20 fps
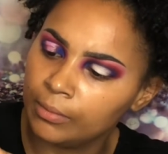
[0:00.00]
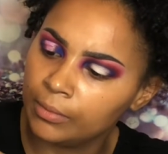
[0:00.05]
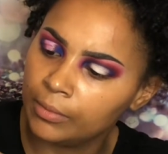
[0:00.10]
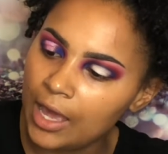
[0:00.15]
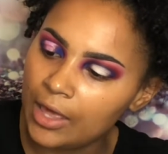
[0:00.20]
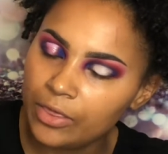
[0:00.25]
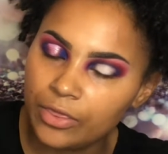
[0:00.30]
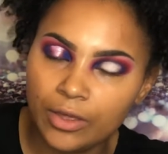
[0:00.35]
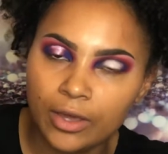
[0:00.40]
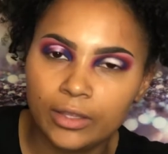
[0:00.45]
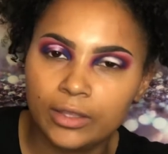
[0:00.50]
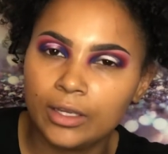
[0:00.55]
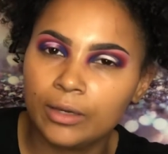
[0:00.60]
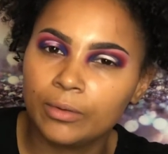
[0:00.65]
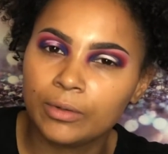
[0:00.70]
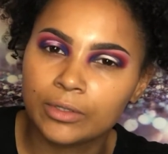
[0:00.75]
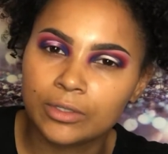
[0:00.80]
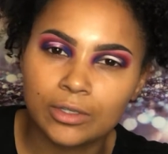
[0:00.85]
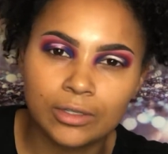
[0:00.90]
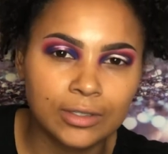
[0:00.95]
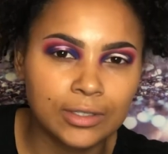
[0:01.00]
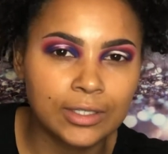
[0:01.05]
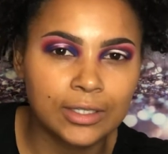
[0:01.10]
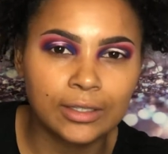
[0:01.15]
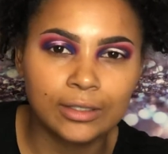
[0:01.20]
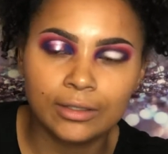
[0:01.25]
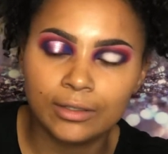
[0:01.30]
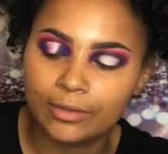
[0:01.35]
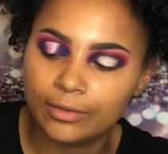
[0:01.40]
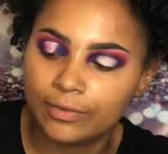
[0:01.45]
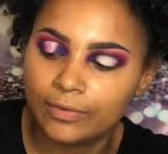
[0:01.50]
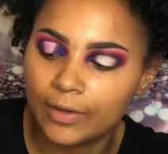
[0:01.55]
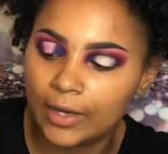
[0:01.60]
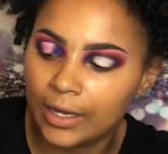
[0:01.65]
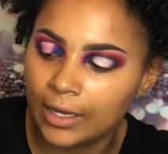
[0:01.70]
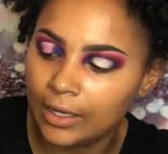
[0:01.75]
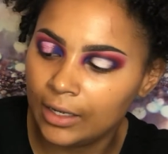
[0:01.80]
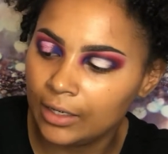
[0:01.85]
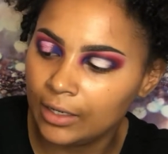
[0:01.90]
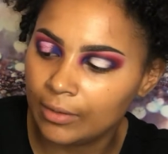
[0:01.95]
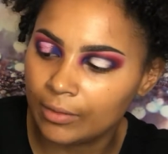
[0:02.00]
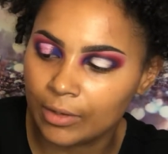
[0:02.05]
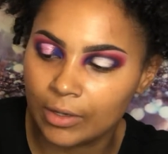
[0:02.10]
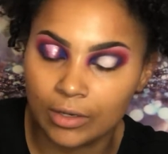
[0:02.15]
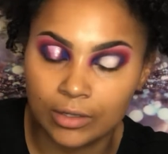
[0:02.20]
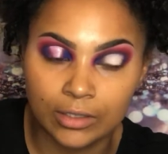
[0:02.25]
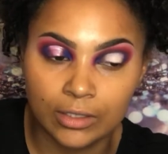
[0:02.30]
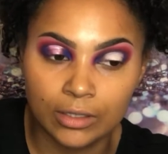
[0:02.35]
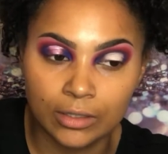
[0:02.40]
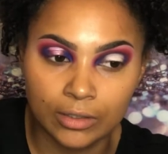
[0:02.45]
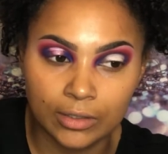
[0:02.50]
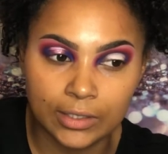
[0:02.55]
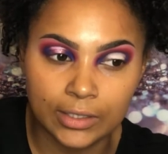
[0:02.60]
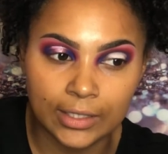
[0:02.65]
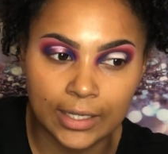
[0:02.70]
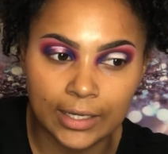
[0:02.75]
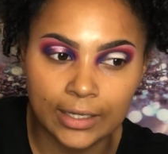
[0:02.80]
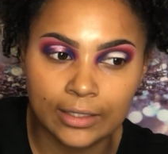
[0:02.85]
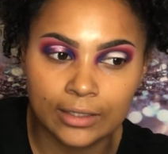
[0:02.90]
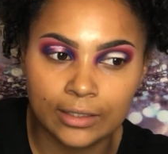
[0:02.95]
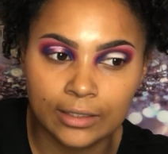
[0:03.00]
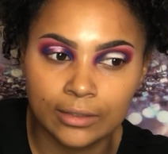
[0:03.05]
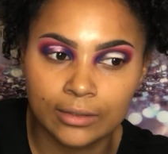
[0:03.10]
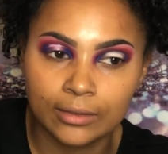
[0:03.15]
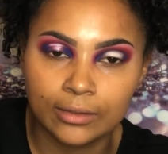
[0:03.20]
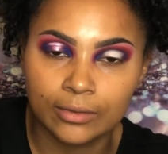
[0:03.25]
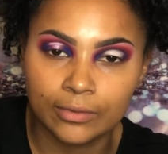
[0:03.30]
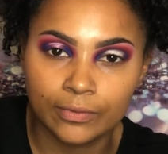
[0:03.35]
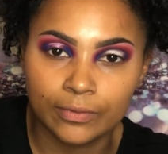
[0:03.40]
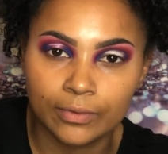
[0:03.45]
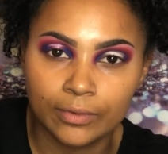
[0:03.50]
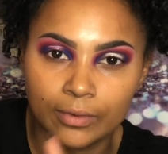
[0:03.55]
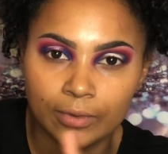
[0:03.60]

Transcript: I thought that was Conceal and Define because it looks like the